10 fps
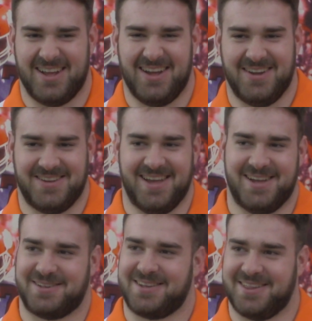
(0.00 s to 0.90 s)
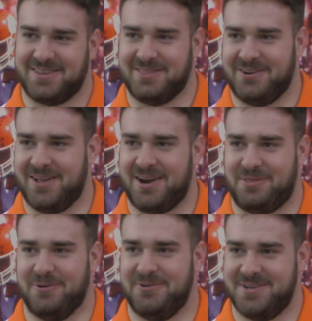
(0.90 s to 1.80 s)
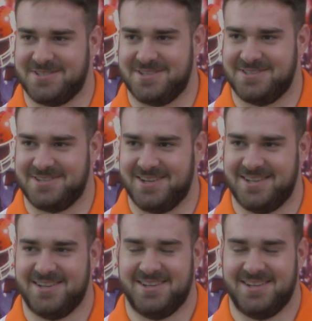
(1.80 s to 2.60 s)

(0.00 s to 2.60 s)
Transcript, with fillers: Oh yeah, a little out of throwing distance. Yeah.